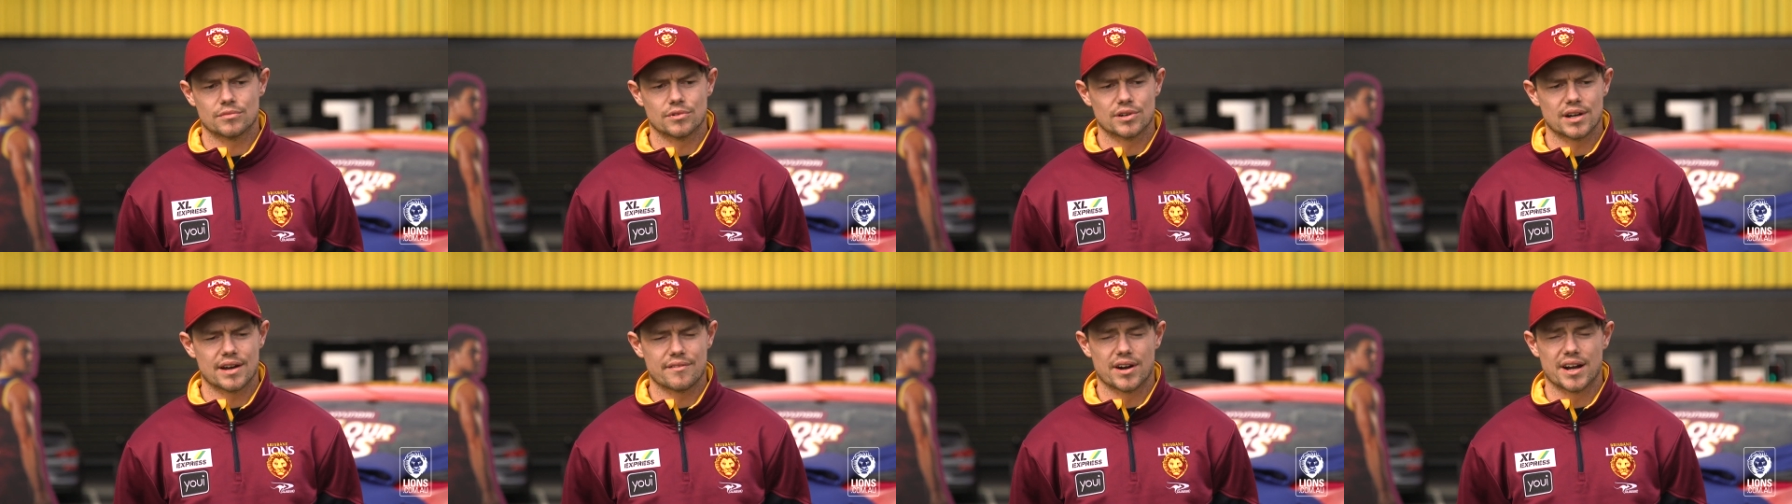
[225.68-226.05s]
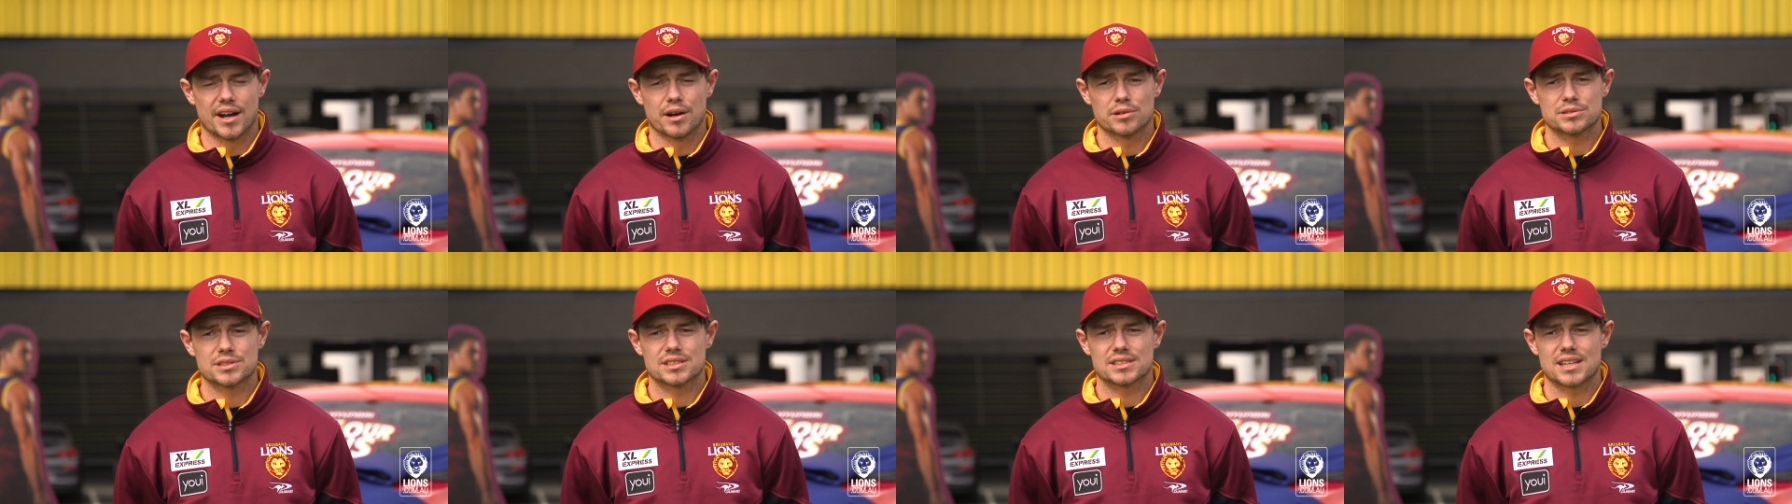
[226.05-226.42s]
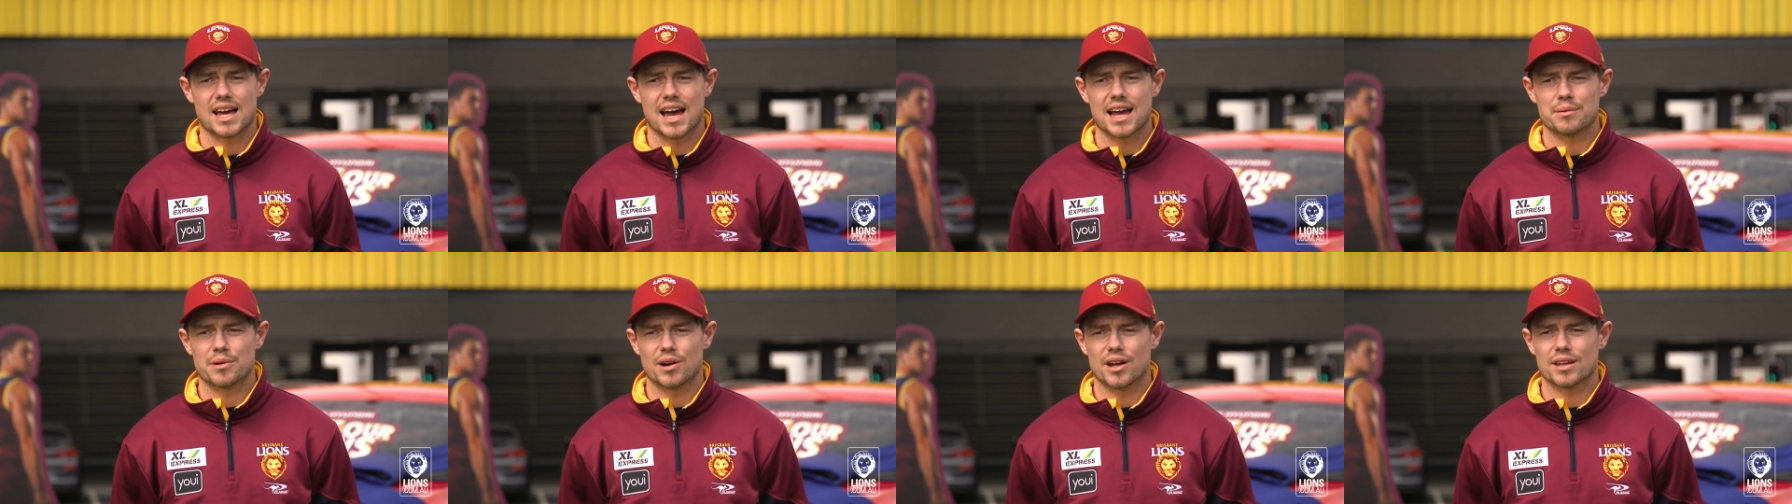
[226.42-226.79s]
what everyone else is
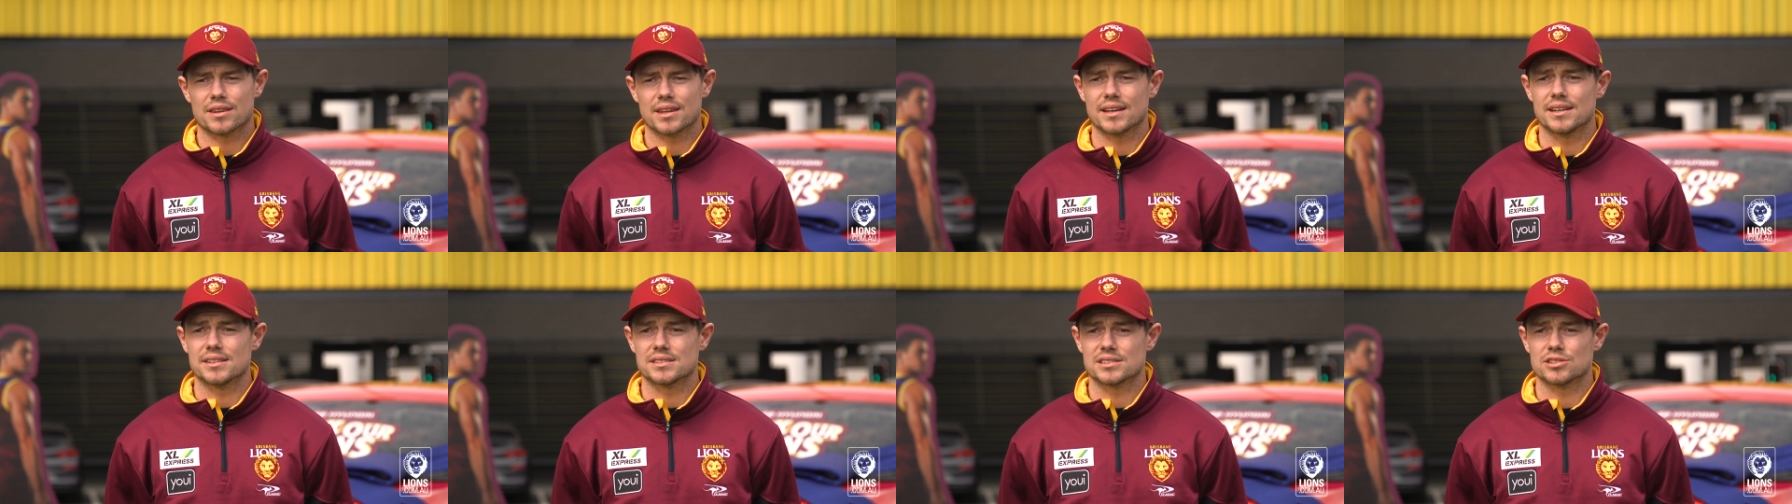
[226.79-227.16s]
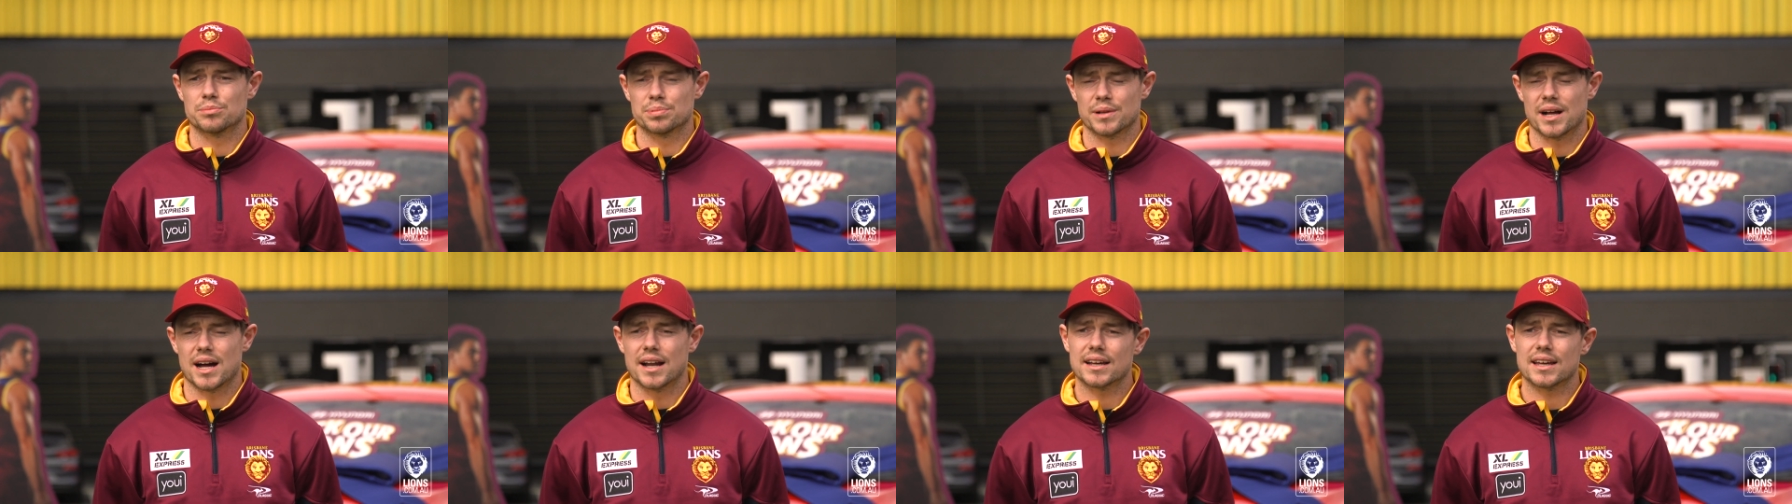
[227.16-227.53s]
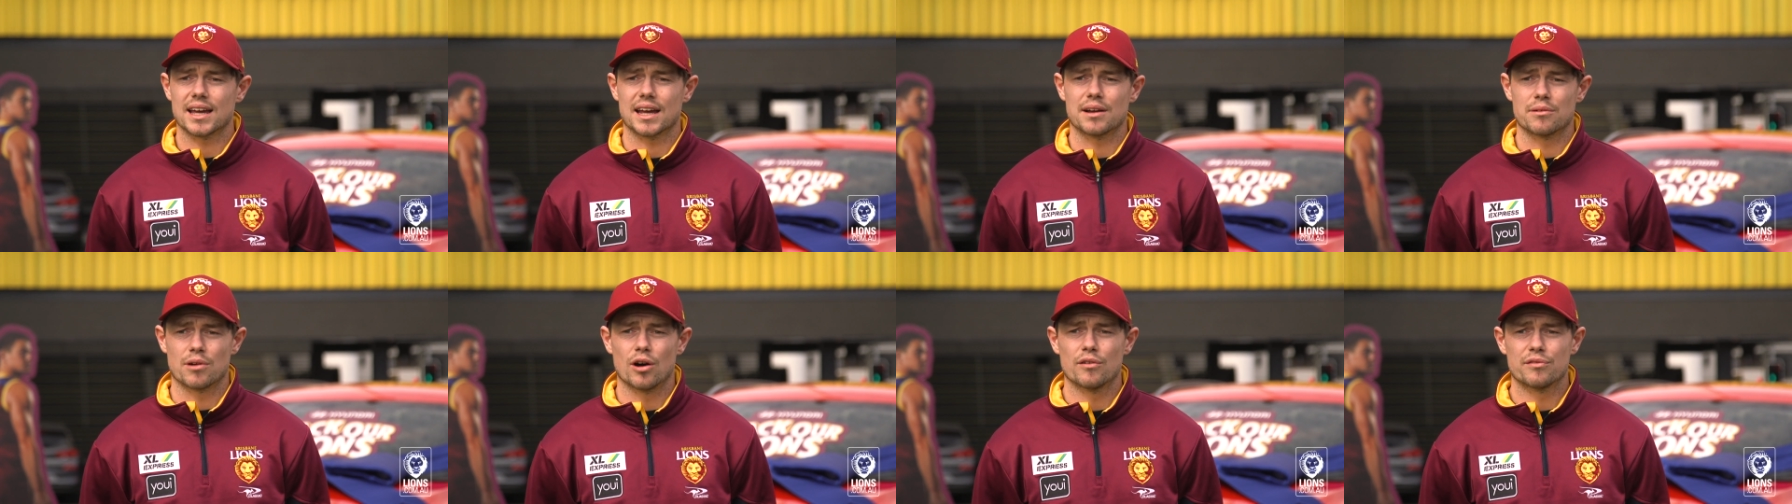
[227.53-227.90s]
saying, but I think he's still playing a
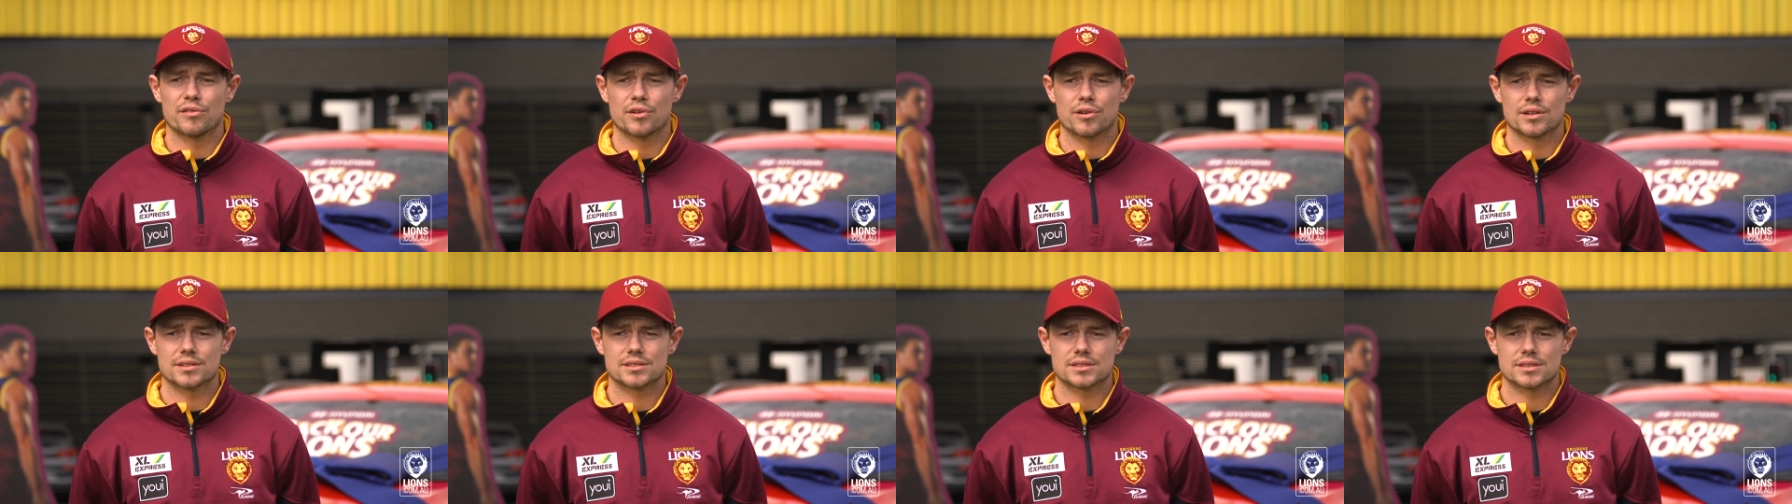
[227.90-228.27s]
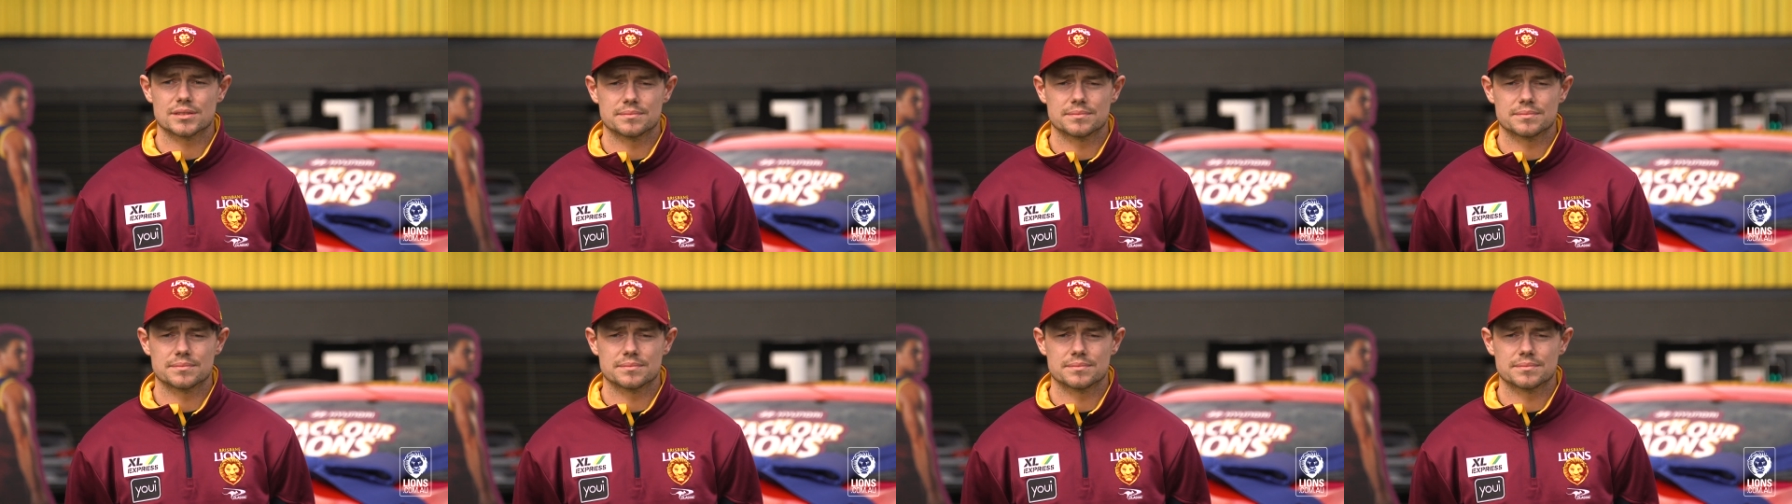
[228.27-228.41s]
key role for us.